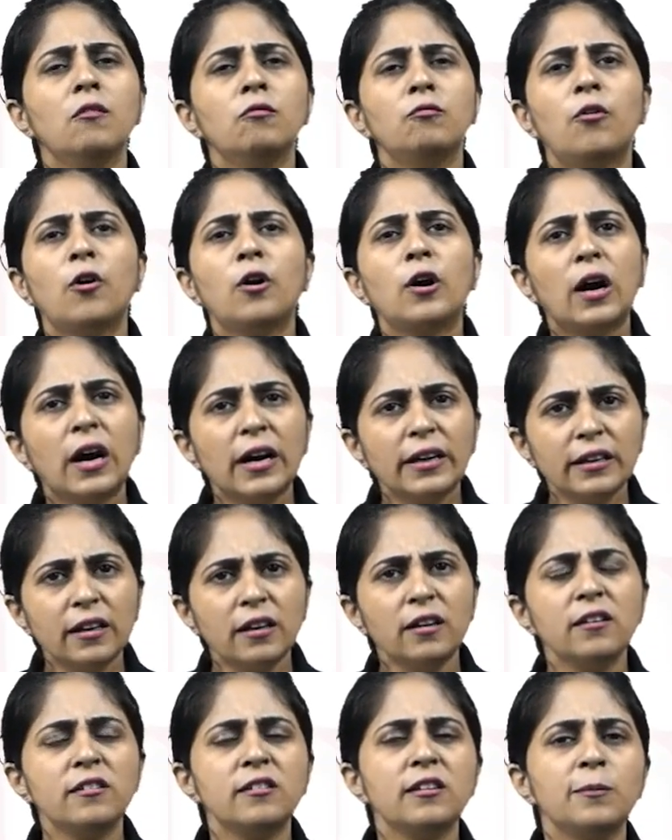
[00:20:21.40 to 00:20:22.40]
For
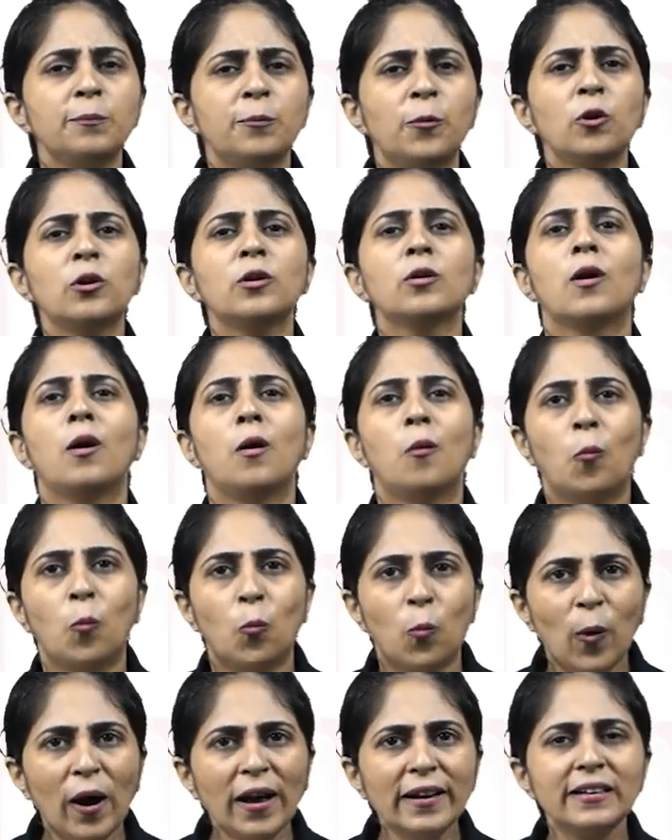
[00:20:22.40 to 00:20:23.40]
continuous input,
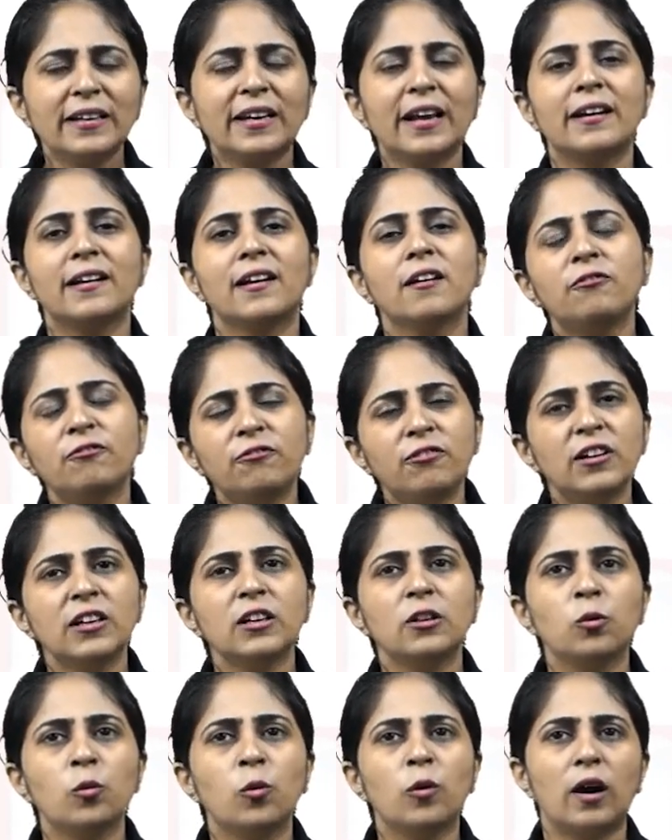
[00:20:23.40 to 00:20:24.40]
one can refer
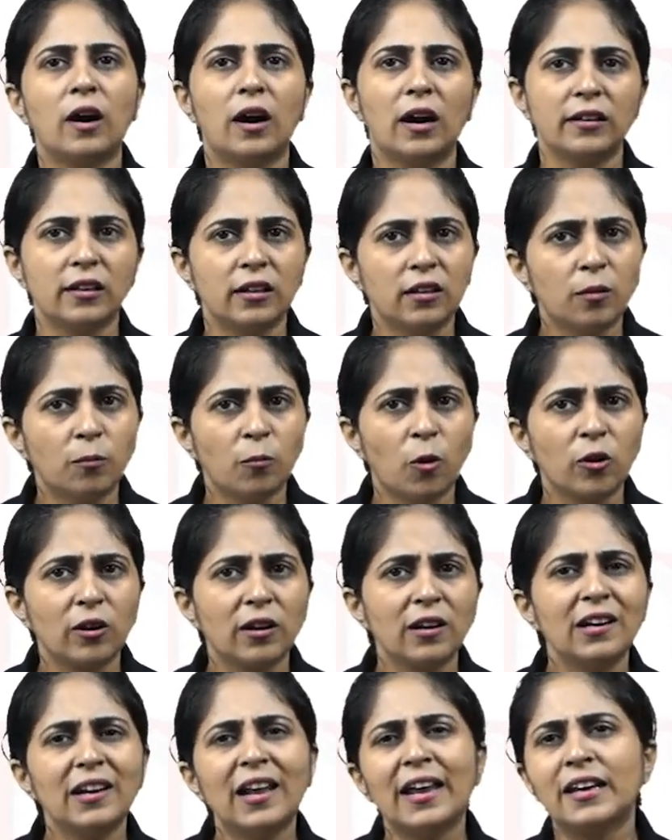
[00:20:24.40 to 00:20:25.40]
to another
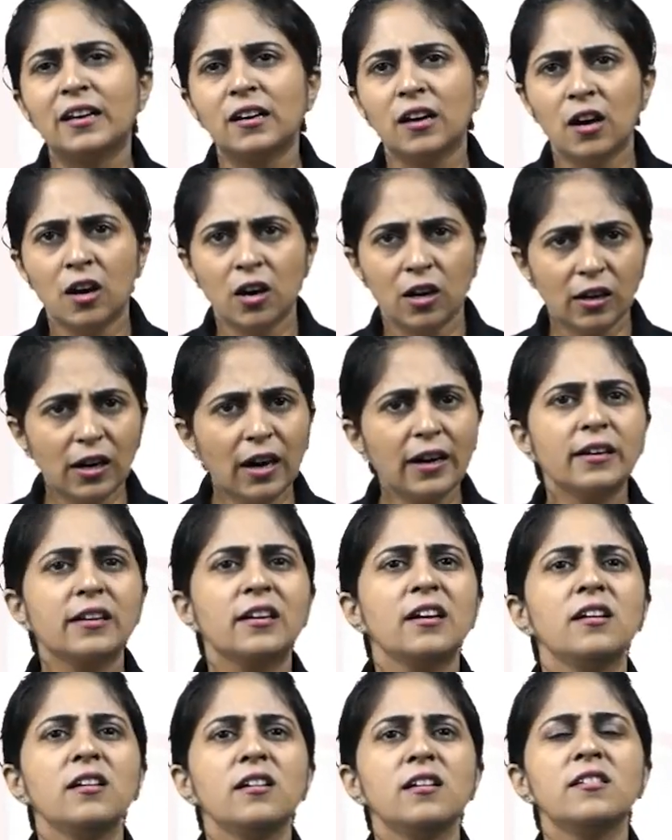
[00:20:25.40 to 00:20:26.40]
model like
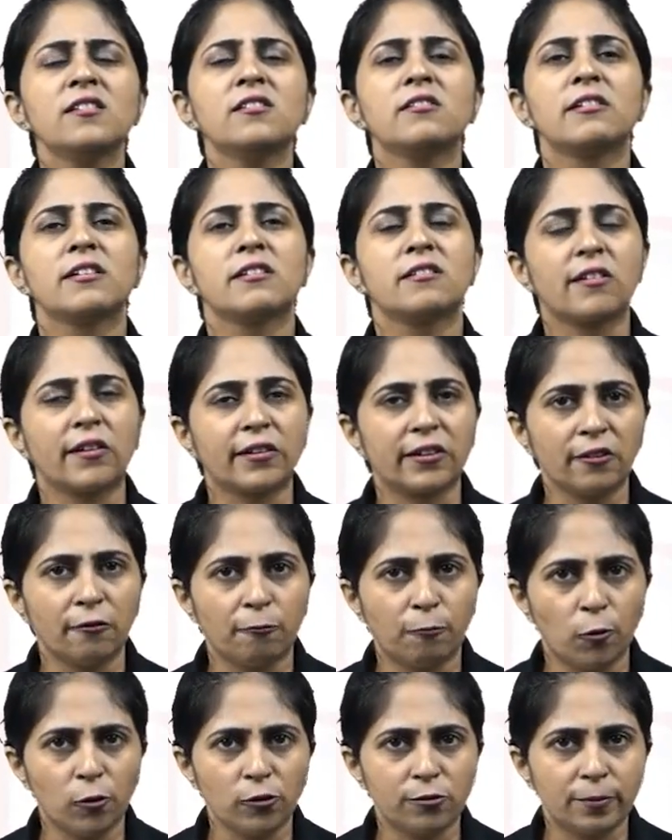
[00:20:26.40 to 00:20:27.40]
continuous restrictive
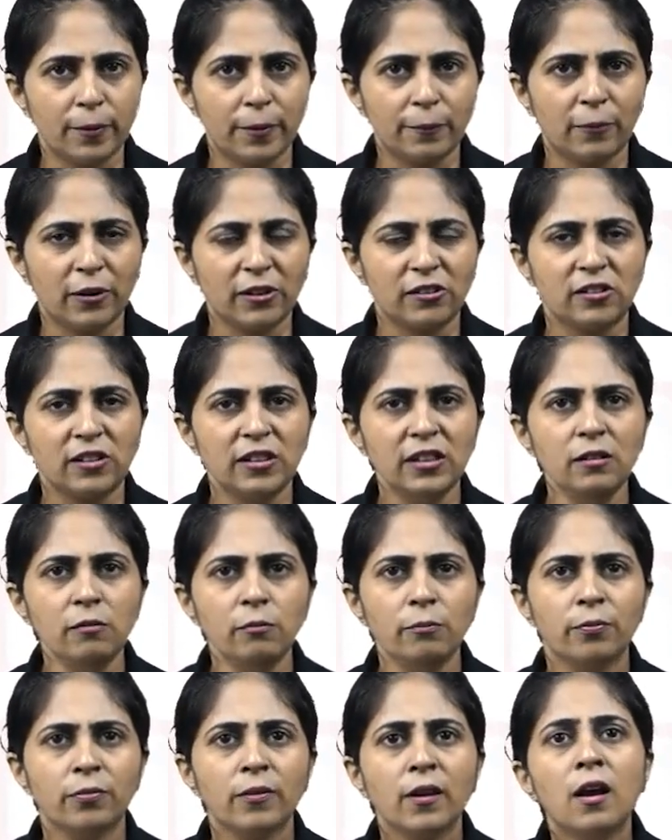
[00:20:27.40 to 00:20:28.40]
Boltzmann machine,
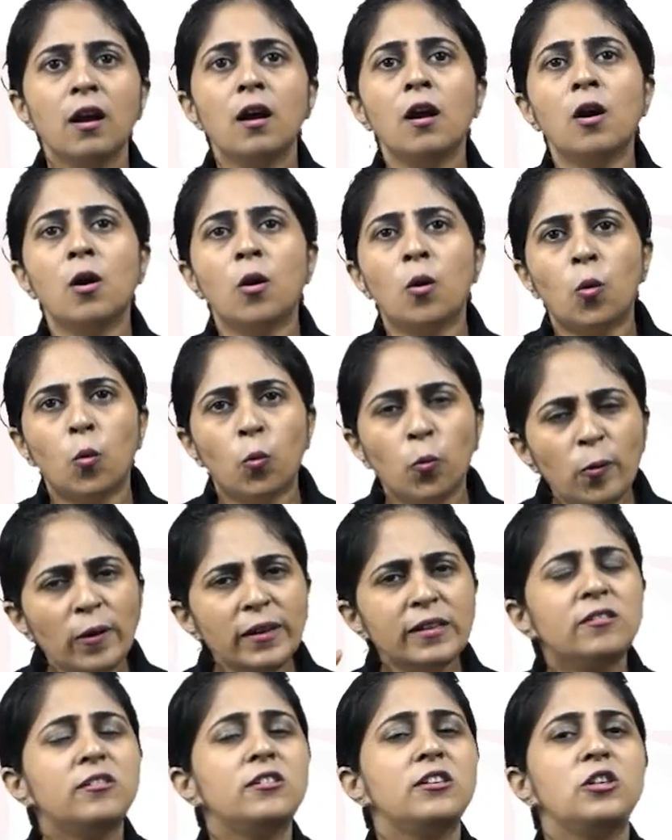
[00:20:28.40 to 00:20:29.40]

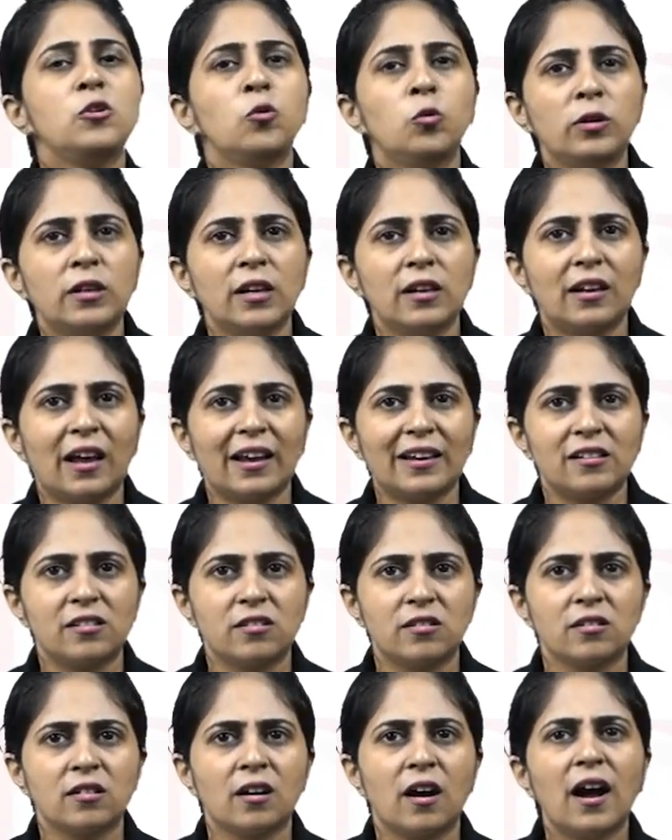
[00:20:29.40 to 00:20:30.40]
which
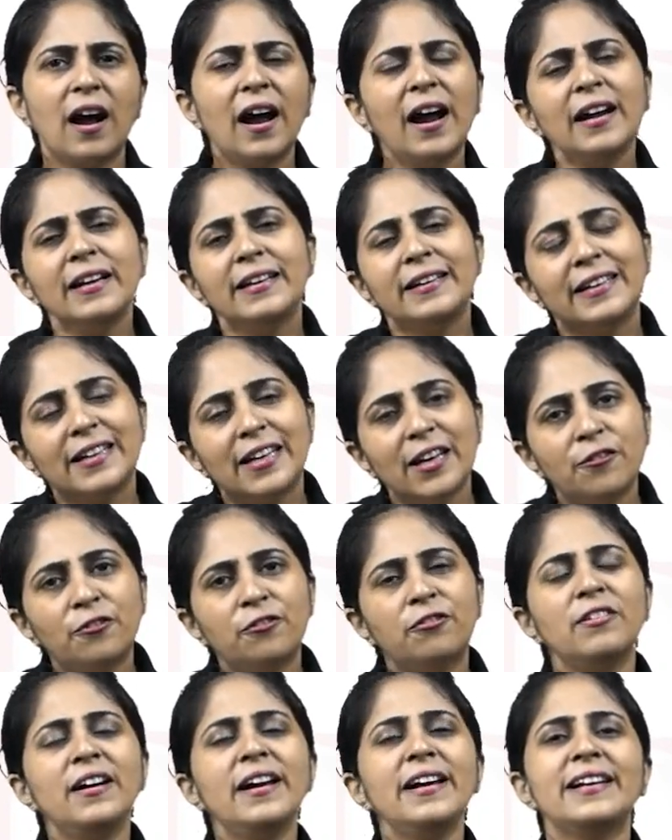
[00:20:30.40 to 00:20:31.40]
utilize a
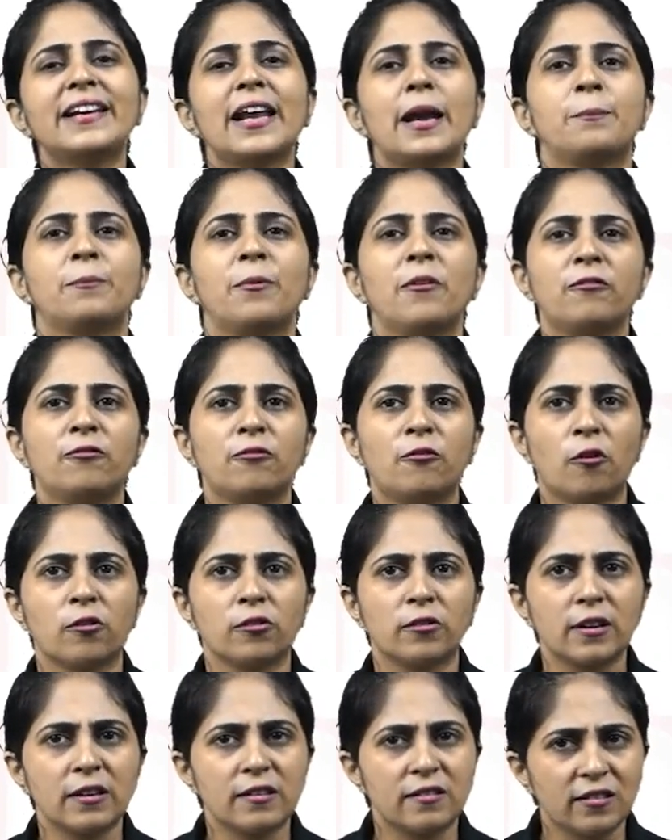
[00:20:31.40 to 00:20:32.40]
different type of
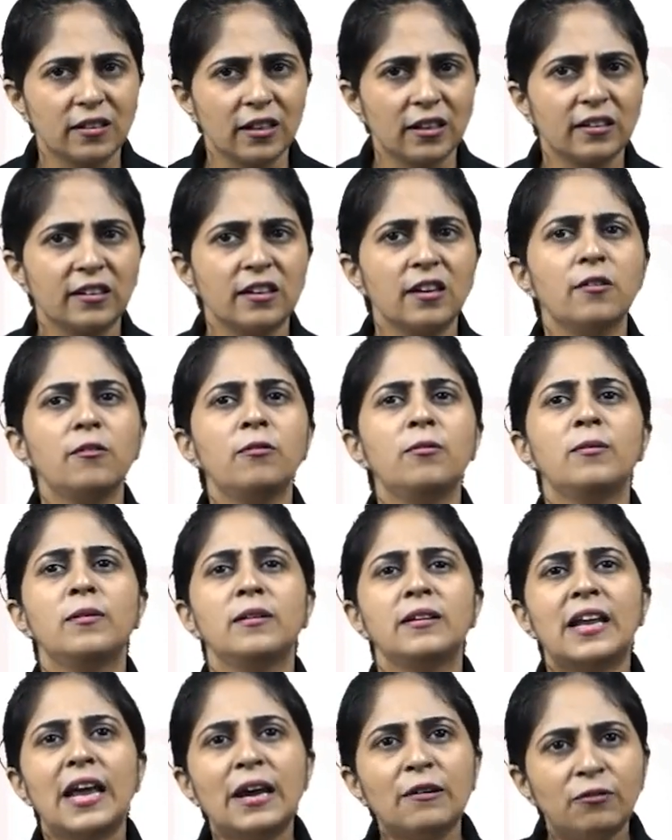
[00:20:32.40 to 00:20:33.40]
contrastive
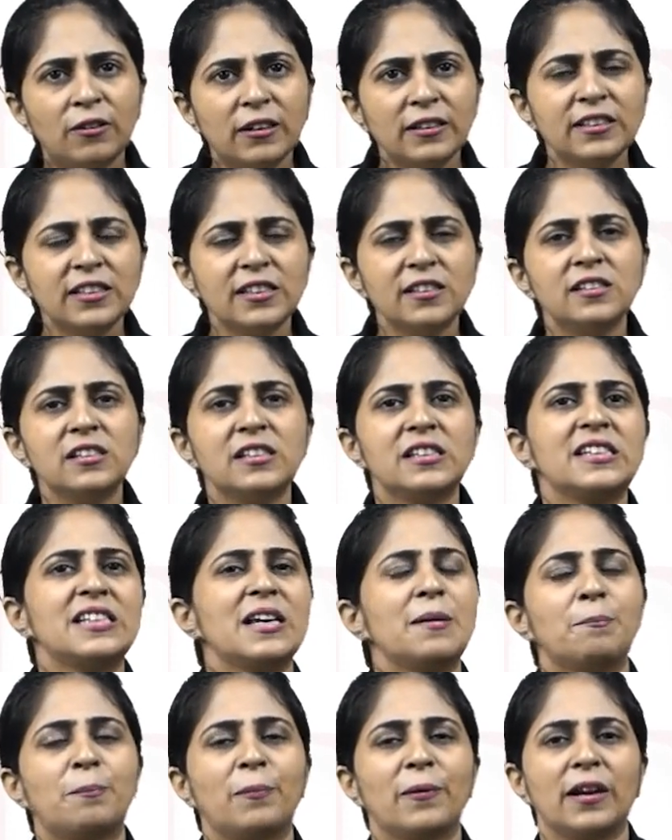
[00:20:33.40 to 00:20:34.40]
divergence
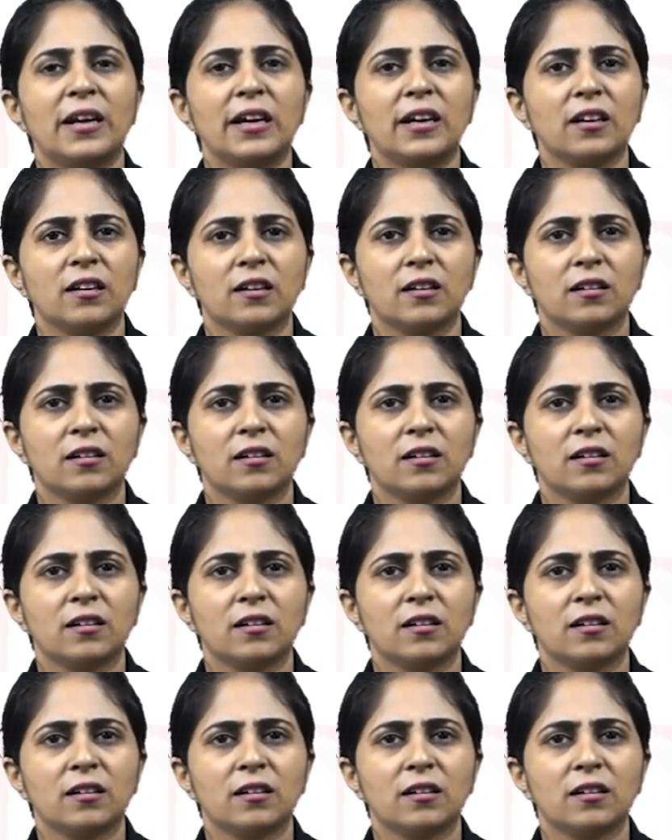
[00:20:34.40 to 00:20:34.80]
sampling.